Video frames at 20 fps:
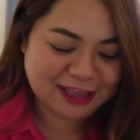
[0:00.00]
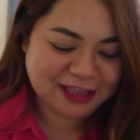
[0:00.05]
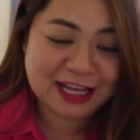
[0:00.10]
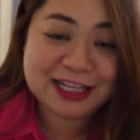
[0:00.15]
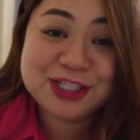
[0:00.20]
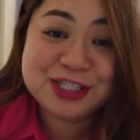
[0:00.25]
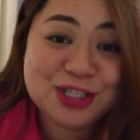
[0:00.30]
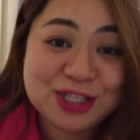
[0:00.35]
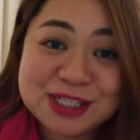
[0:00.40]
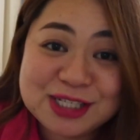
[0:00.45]

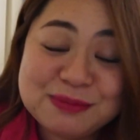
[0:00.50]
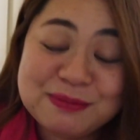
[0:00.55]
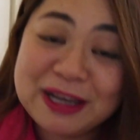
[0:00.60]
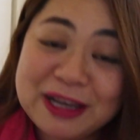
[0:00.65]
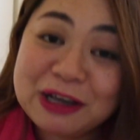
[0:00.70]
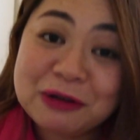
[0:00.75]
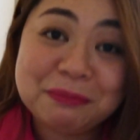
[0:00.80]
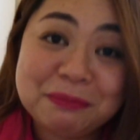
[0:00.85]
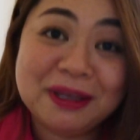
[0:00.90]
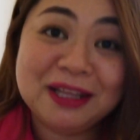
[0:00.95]
That's just my
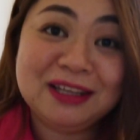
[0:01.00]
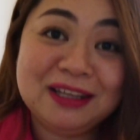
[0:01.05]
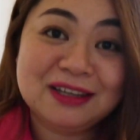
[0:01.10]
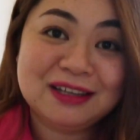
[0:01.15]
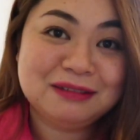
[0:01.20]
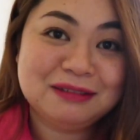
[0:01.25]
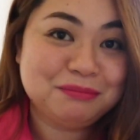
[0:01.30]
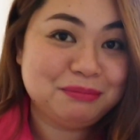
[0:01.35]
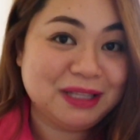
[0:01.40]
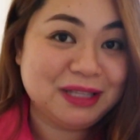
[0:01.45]

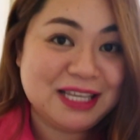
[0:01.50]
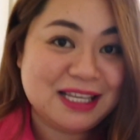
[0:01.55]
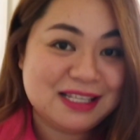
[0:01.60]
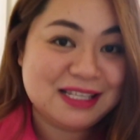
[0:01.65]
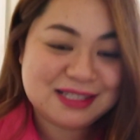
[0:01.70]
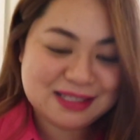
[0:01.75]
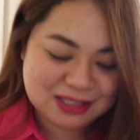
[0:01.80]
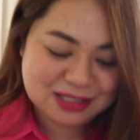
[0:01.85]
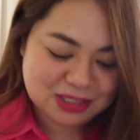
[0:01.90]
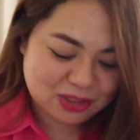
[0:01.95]
opinion.
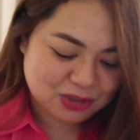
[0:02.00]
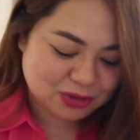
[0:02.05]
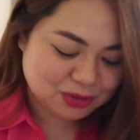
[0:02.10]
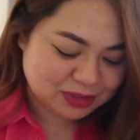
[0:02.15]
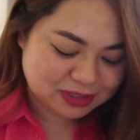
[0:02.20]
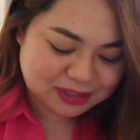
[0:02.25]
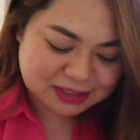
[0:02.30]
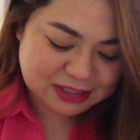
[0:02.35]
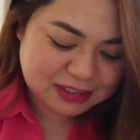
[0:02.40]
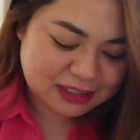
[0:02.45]
Please don't